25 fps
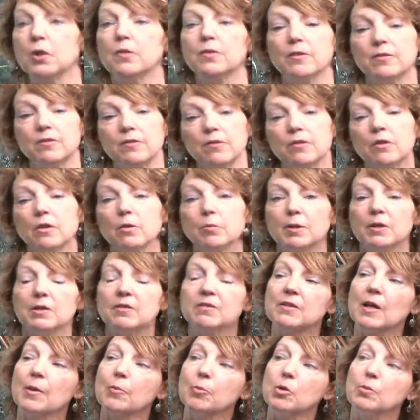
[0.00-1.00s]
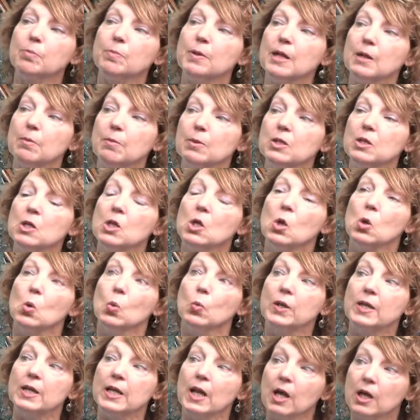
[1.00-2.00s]
This is going to be a separate payment.
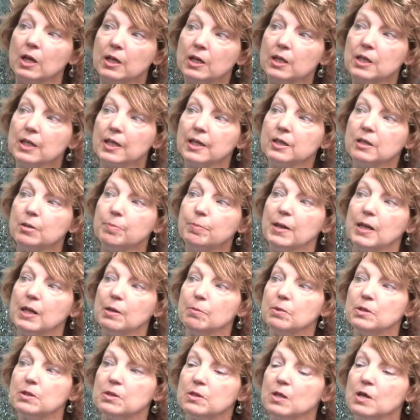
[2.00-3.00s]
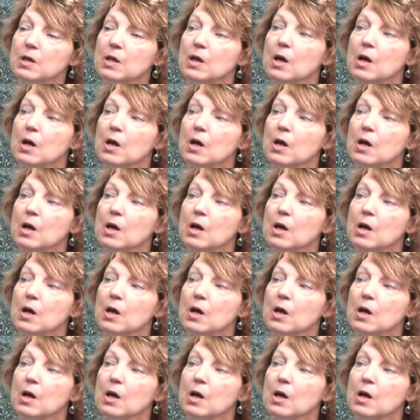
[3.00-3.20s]
We calculate the payment